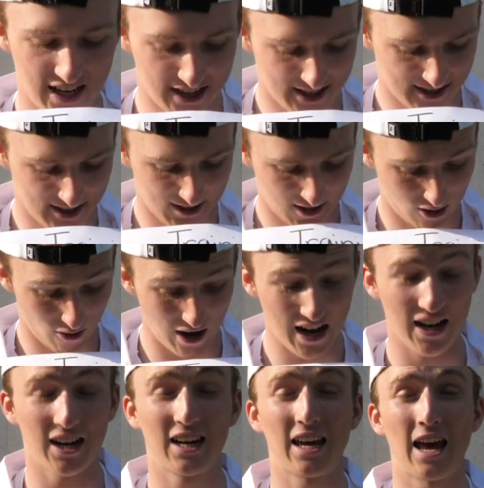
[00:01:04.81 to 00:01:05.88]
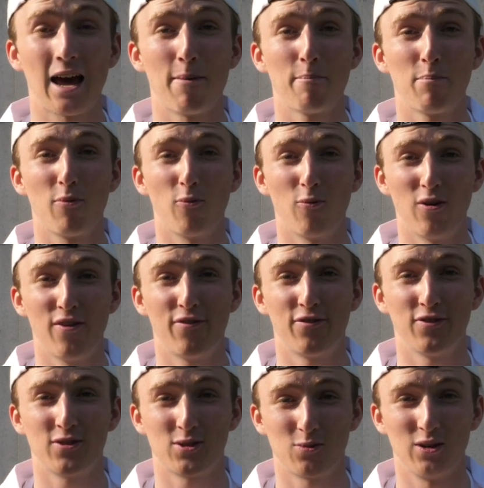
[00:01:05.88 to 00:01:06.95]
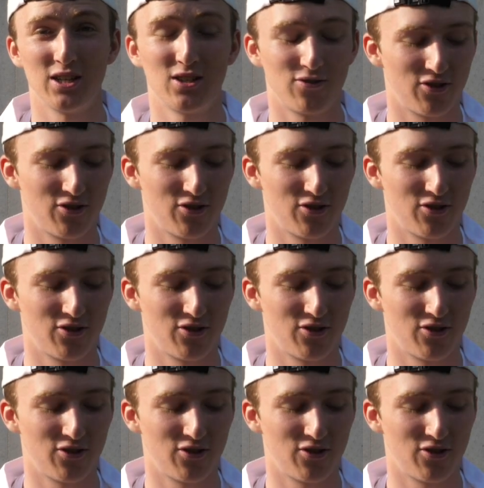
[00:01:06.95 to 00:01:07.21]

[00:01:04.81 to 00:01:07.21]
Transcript: is training camp with Swiss